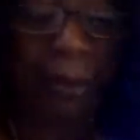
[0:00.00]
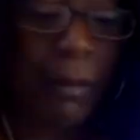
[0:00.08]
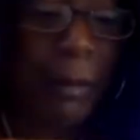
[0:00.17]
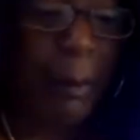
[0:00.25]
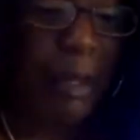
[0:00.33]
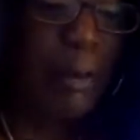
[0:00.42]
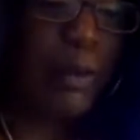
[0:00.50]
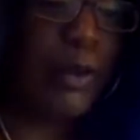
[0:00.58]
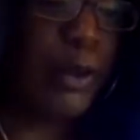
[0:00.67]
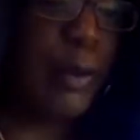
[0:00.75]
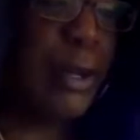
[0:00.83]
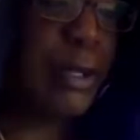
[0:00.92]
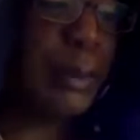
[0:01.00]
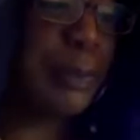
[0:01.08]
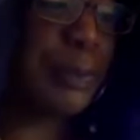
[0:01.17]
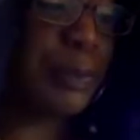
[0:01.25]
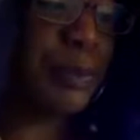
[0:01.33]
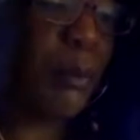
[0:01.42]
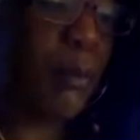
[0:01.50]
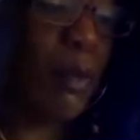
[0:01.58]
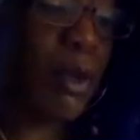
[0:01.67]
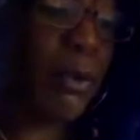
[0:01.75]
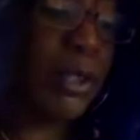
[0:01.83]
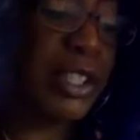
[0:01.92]
It makes me feel better.
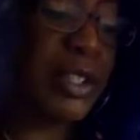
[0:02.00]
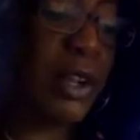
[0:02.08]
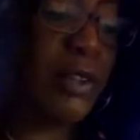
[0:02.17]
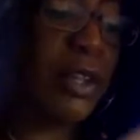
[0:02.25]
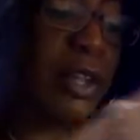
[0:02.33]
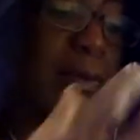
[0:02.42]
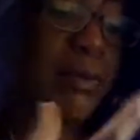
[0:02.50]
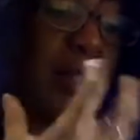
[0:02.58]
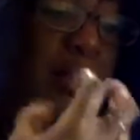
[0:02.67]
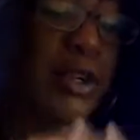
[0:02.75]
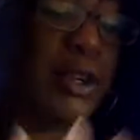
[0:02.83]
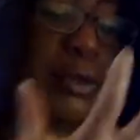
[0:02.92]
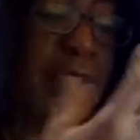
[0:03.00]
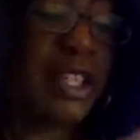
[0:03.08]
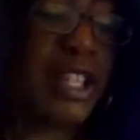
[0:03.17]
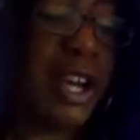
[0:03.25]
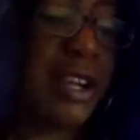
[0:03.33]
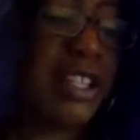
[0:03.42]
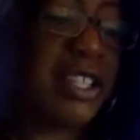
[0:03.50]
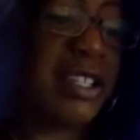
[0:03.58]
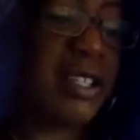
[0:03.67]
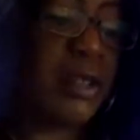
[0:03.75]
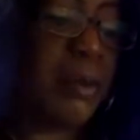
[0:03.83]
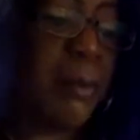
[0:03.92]
Release all the dirt and the
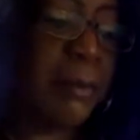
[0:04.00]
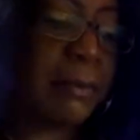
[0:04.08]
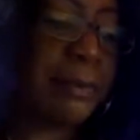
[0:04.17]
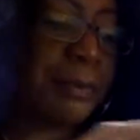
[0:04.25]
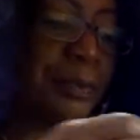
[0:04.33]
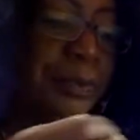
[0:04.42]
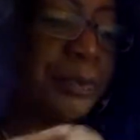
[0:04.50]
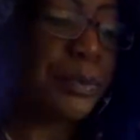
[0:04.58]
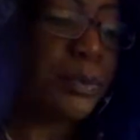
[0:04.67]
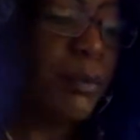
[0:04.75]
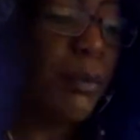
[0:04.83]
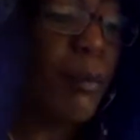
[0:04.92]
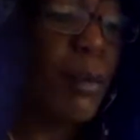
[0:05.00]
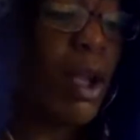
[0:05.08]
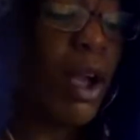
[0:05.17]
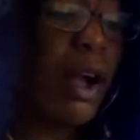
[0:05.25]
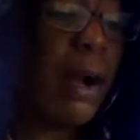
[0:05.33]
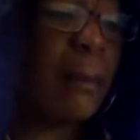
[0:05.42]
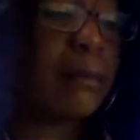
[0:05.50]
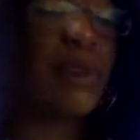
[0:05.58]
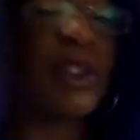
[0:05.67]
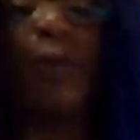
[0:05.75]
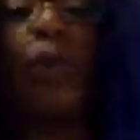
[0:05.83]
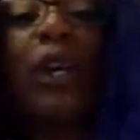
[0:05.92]
toxins.
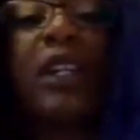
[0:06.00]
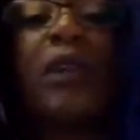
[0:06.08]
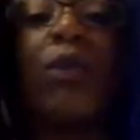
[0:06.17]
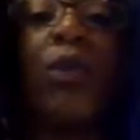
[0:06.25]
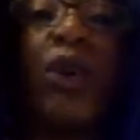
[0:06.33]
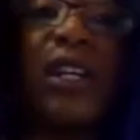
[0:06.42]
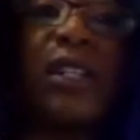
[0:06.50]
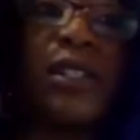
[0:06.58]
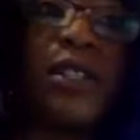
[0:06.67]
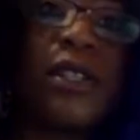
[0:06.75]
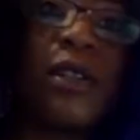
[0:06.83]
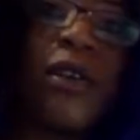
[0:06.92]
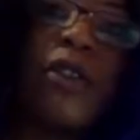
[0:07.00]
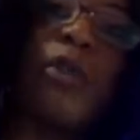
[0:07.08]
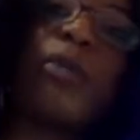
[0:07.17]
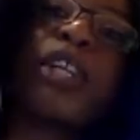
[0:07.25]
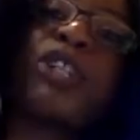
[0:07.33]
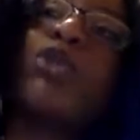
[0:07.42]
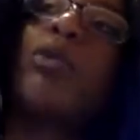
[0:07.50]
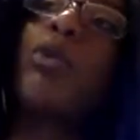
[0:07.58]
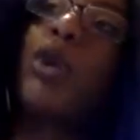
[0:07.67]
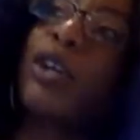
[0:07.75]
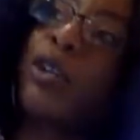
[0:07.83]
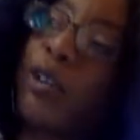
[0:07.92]
You boil it once. You bring it to a
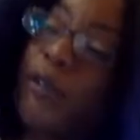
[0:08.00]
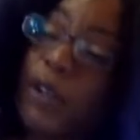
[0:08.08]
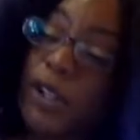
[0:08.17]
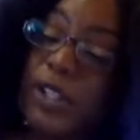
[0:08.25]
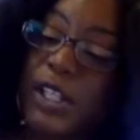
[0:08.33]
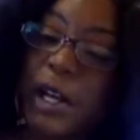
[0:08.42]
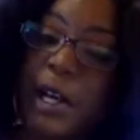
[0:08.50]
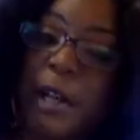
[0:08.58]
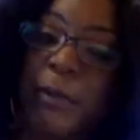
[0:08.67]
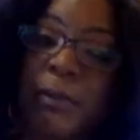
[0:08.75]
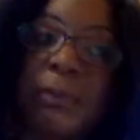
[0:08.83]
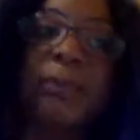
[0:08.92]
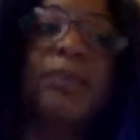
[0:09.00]
boil the first time,